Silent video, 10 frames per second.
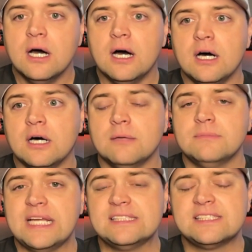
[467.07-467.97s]

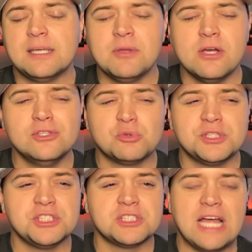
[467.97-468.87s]
And some of those
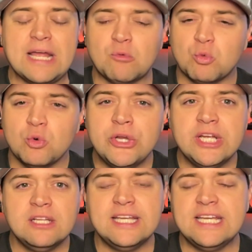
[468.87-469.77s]
were just like
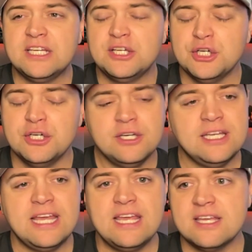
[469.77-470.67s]
really
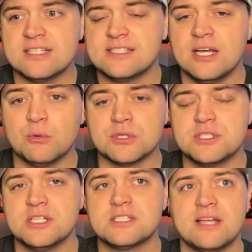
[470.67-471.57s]
good hits that were
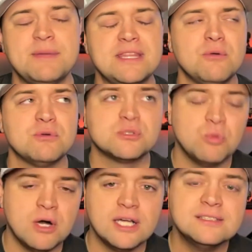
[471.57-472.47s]
just, there was
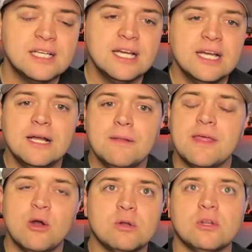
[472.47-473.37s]
one
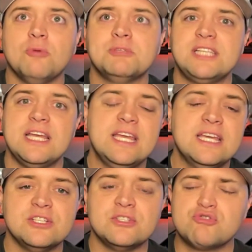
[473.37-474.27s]
that Oklahoma State
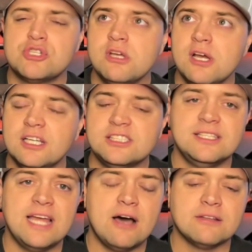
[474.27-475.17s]
hit
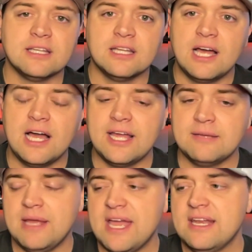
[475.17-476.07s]
just down the
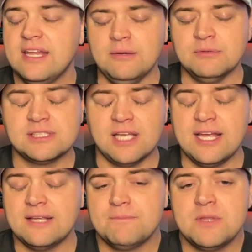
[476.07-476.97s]
line, man. And it was
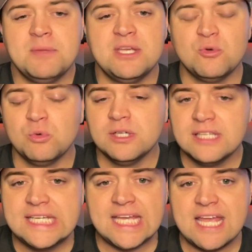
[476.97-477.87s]
like, you
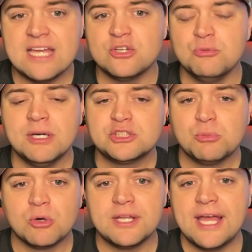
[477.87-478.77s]
really can't do much
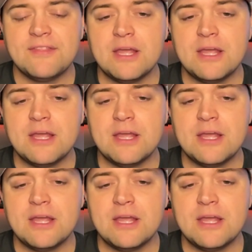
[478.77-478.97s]
more than that.